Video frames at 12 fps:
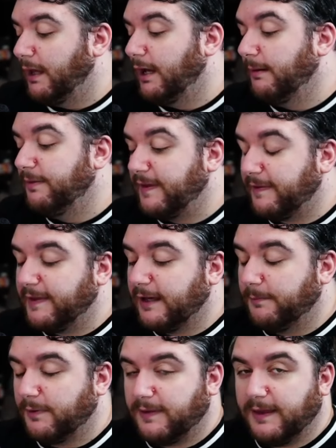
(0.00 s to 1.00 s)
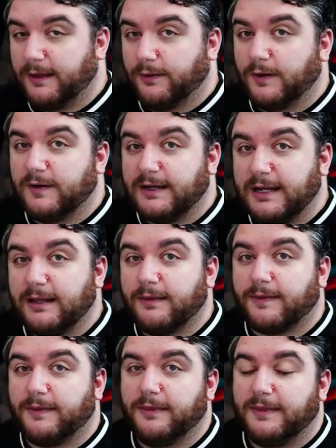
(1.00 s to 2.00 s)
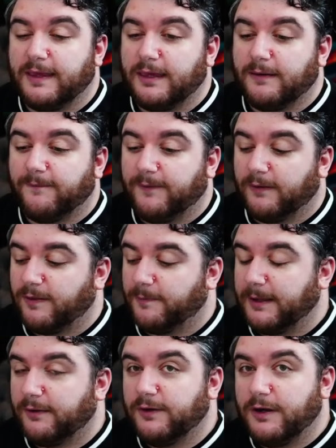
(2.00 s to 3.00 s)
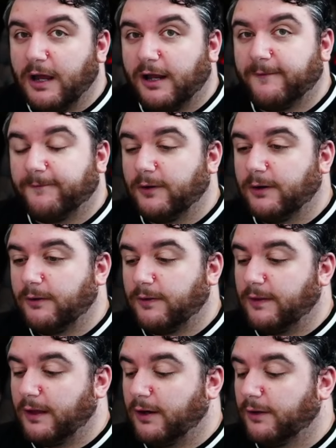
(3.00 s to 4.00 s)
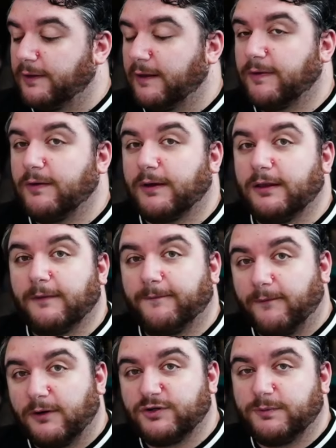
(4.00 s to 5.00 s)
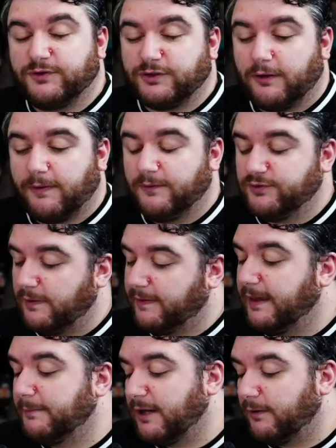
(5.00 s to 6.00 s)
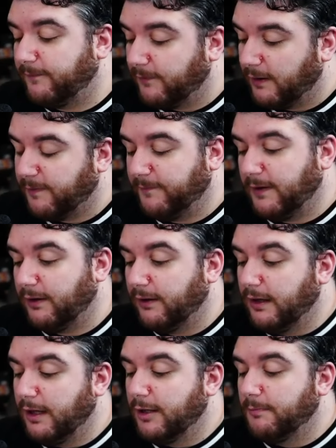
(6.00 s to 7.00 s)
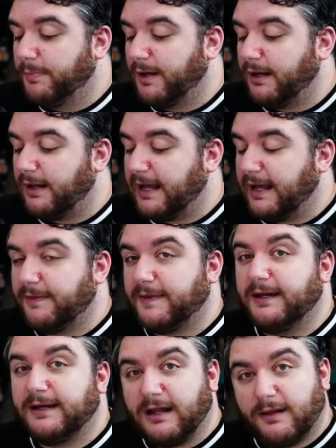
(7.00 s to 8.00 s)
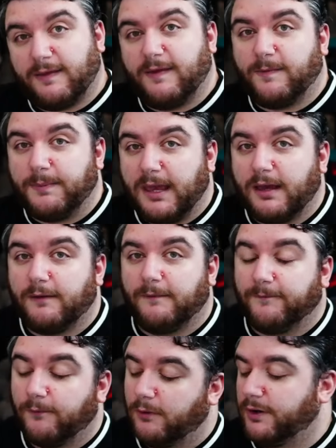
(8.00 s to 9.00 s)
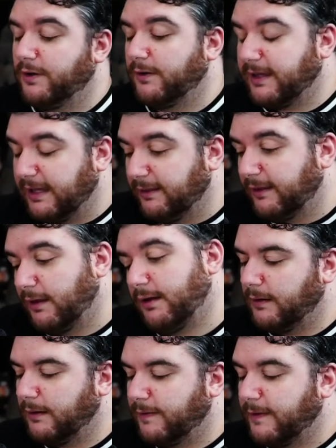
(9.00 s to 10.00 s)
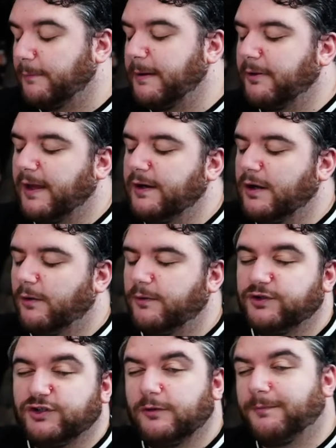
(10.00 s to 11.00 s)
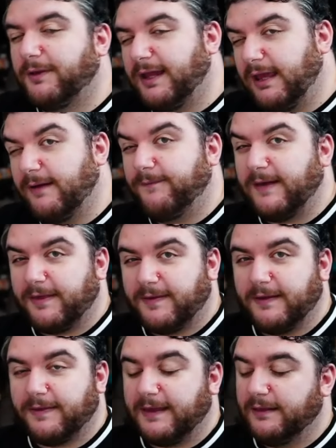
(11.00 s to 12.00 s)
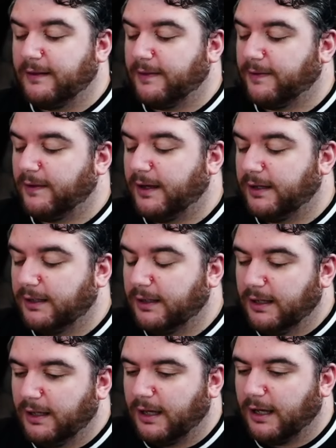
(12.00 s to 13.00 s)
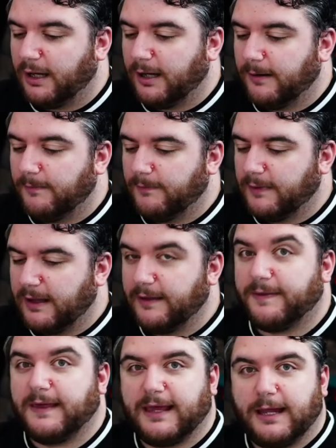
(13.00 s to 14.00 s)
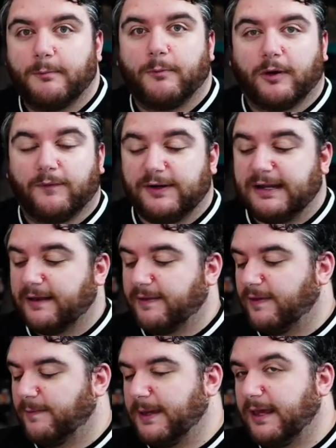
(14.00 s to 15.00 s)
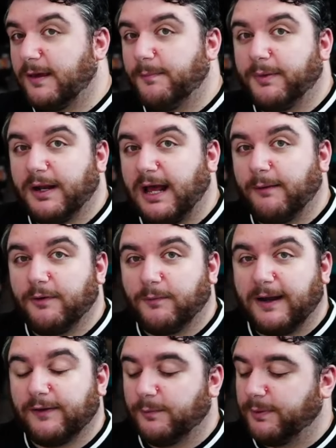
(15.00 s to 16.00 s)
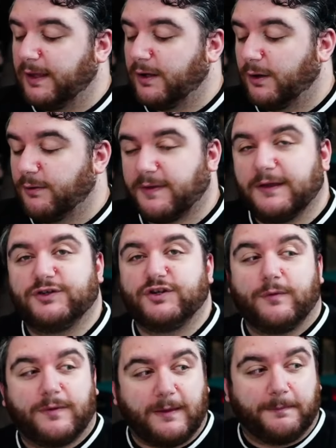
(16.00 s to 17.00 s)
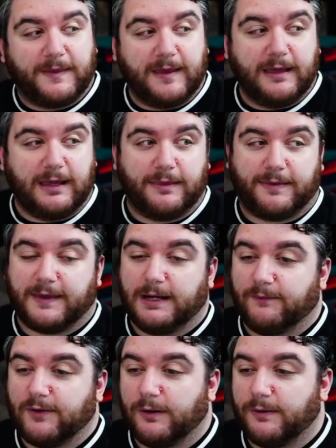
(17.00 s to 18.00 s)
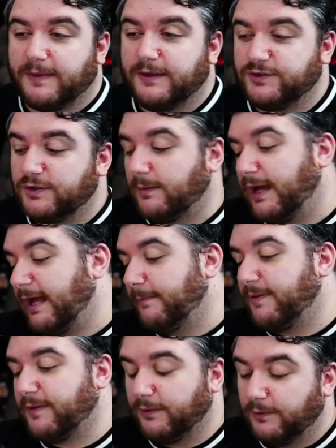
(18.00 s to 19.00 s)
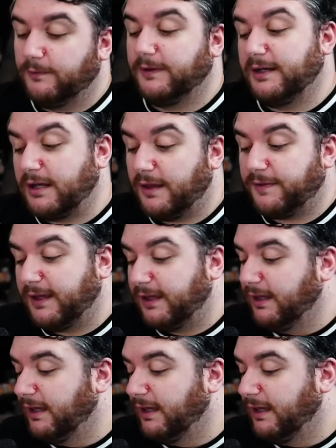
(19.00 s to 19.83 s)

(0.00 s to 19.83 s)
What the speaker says: This deck in particular needs the feed spell, not for a card like Stoking the Forge, which also just came out in Frostfall, but as a Nexus bank for your Kinleo. Some people I know do play Hephaestus in this slot, as again more of a Nexus bank, but I would rather play cards that do something instead of cards that do absolutely nothing.